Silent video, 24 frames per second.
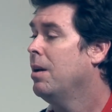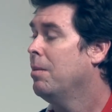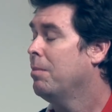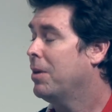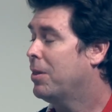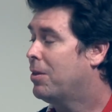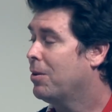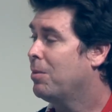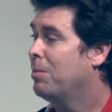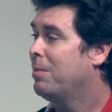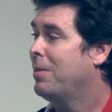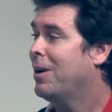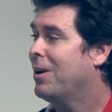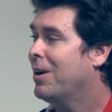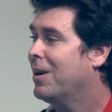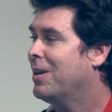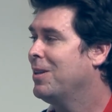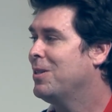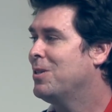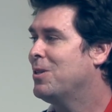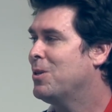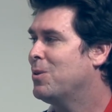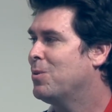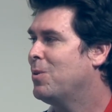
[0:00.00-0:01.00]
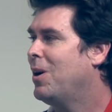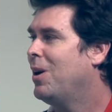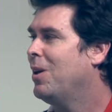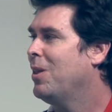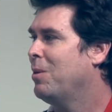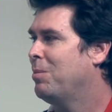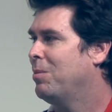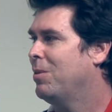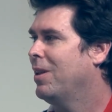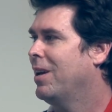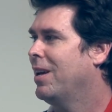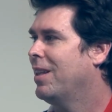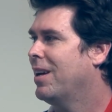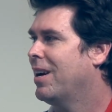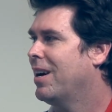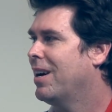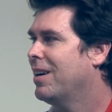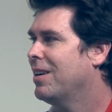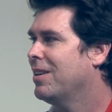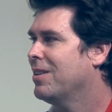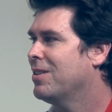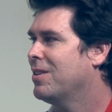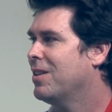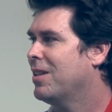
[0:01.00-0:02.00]
But there are Americans as well that play
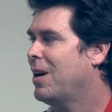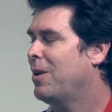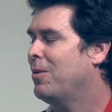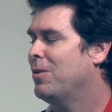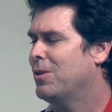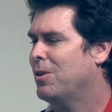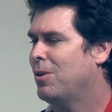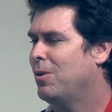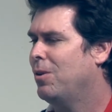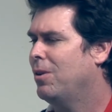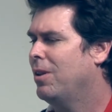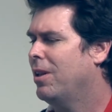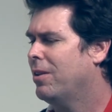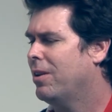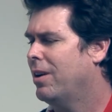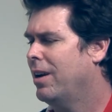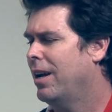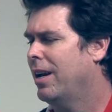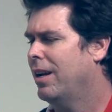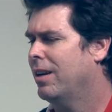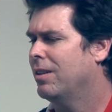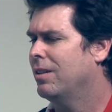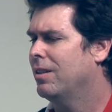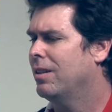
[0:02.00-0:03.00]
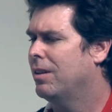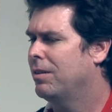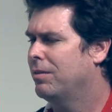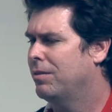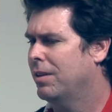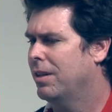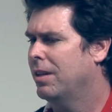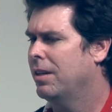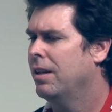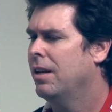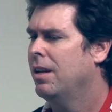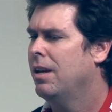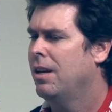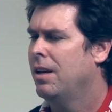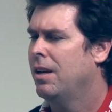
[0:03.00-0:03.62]
there. So that was a whole other angle of it.